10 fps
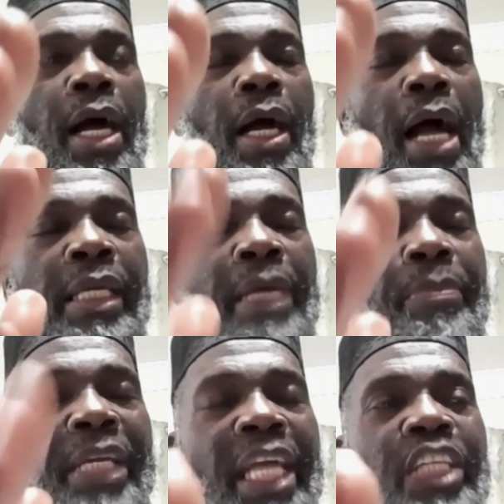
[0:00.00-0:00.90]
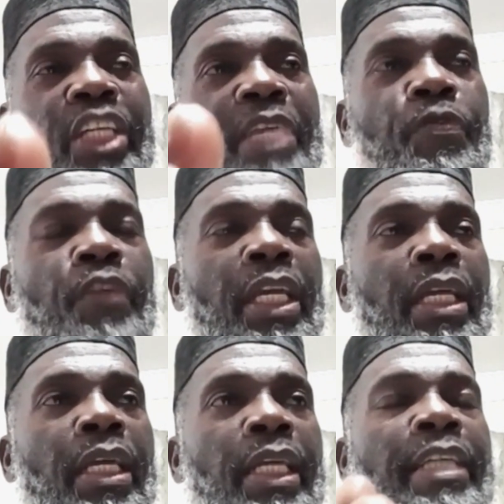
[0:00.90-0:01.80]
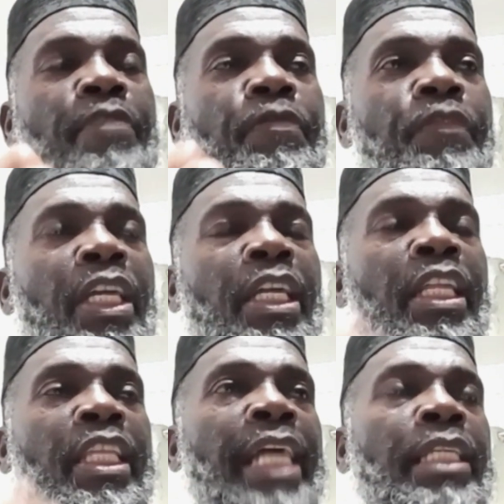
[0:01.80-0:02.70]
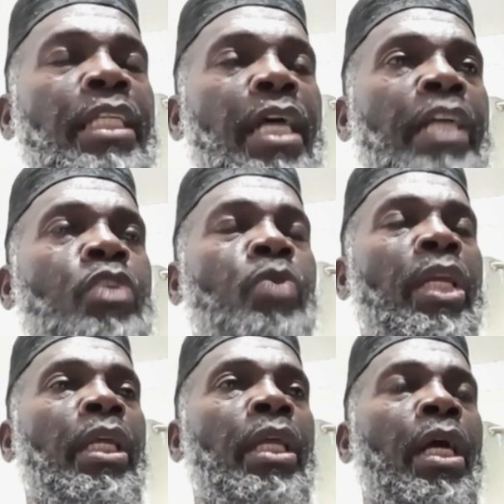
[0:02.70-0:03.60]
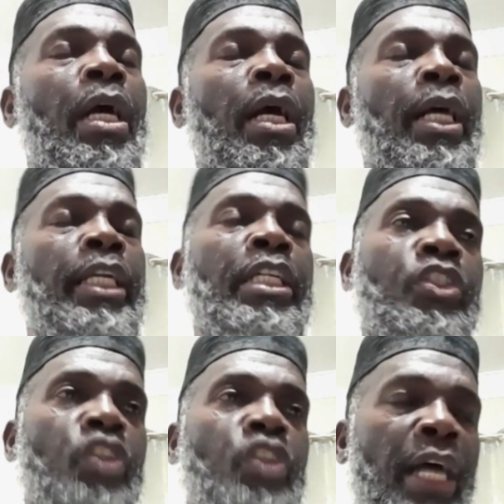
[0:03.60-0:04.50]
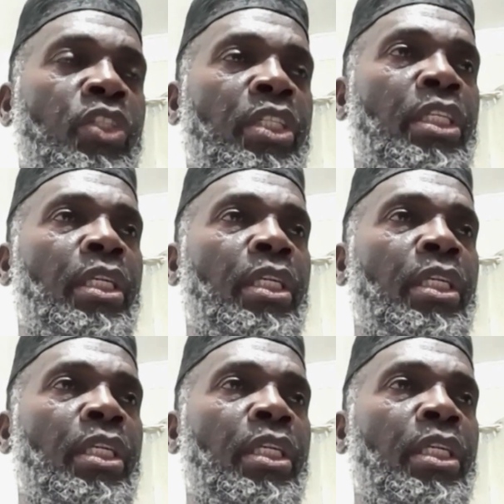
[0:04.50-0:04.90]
An application fee is a fee that actually is charged.